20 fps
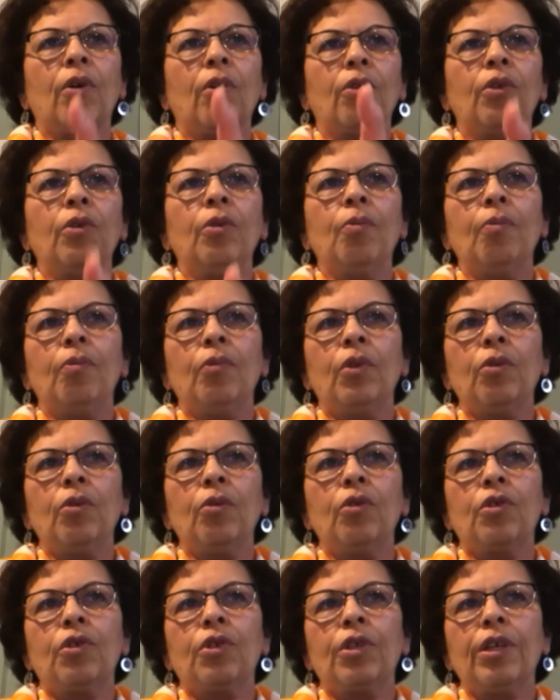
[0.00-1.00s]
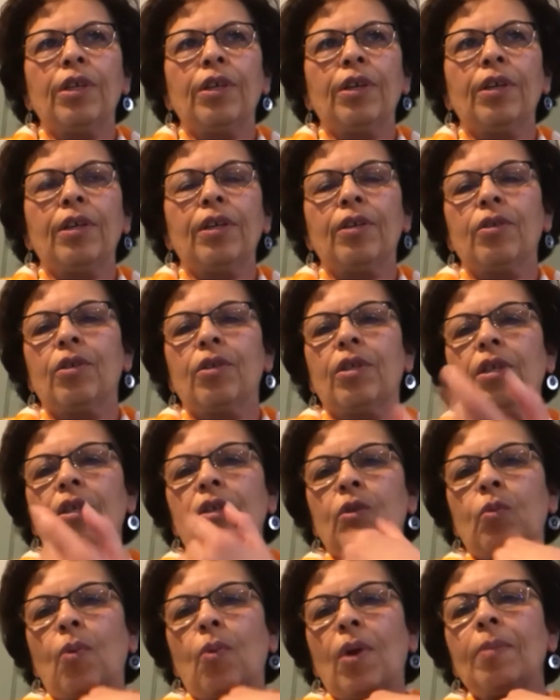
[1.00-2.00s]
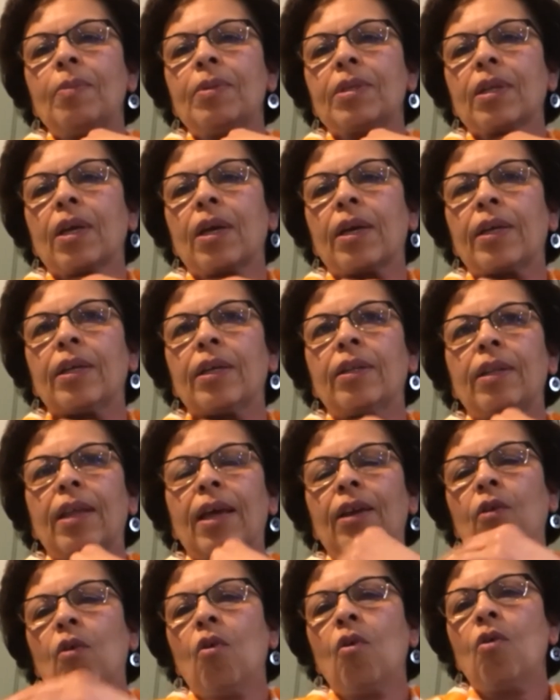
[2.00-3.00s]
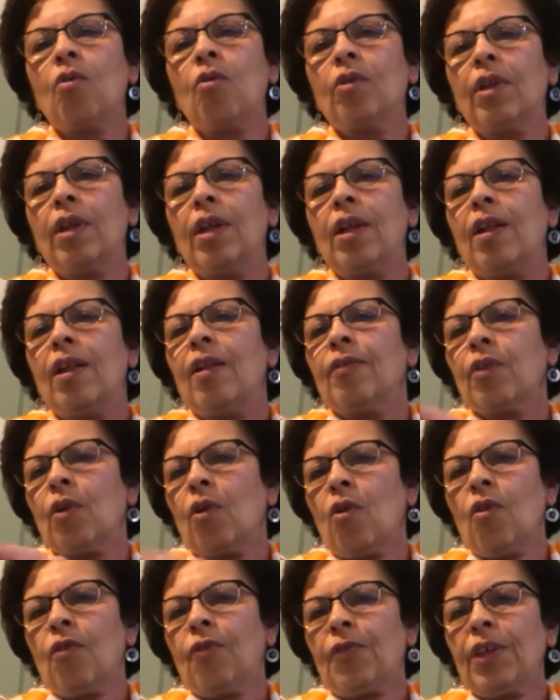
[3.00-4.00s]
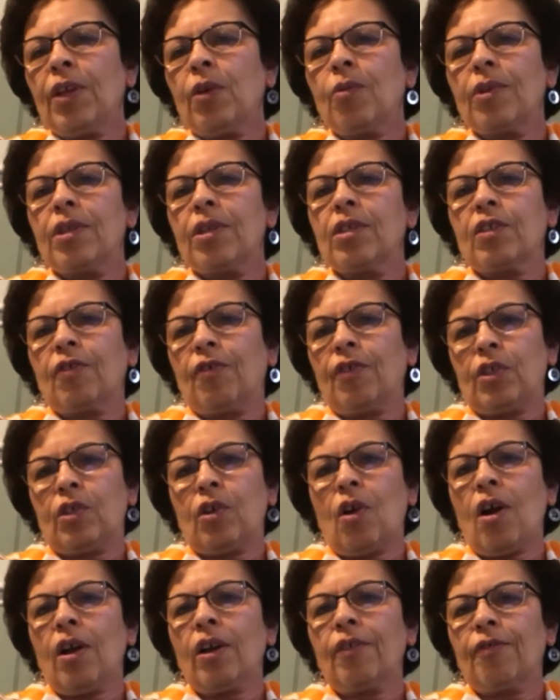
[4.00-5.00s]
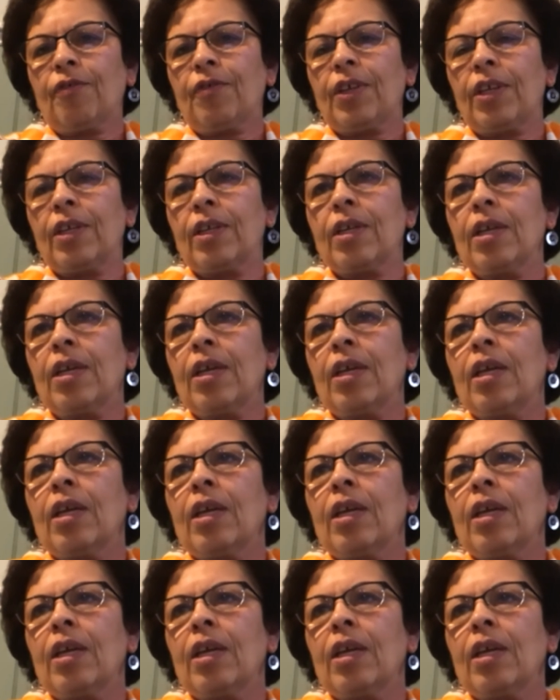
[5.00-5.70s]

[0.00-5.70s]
So you shared his website, and the whole thing with his photography,